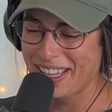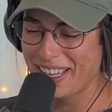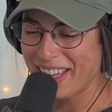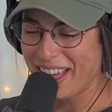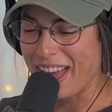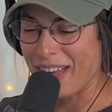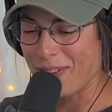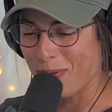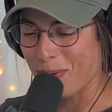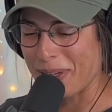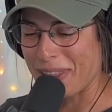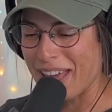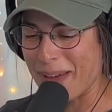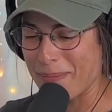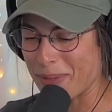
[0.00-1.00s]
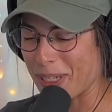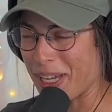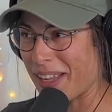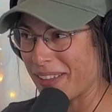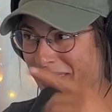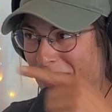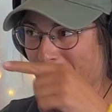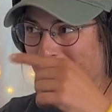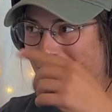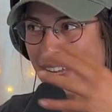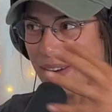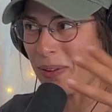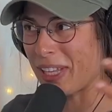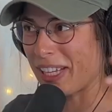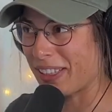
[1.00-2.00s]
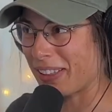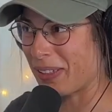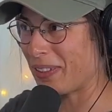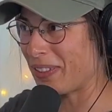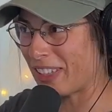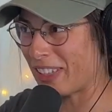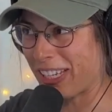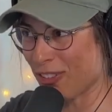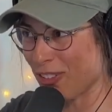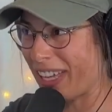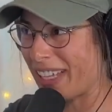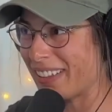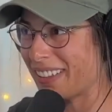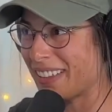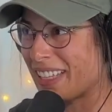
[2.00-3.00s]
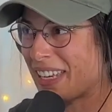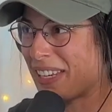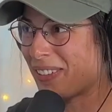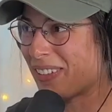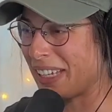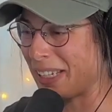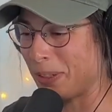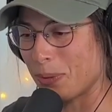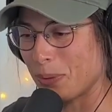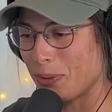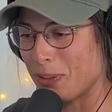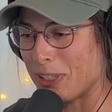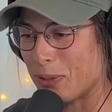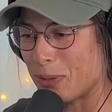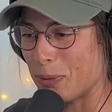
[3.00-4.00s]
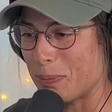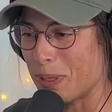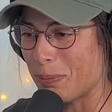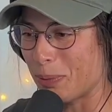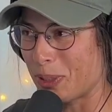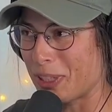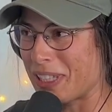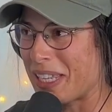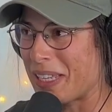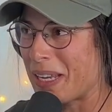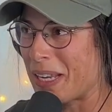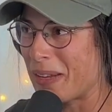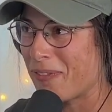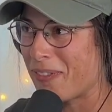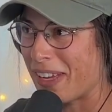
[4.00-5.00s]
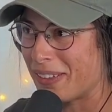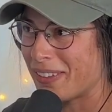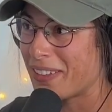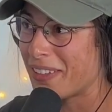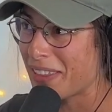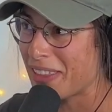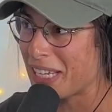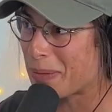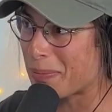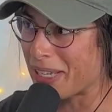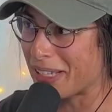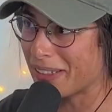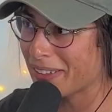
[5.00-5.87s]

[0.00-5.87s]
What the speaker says: I enjoy that, but same thing. I don't like the stage lights, and then it's like you see two people, and then it fades into the abyss.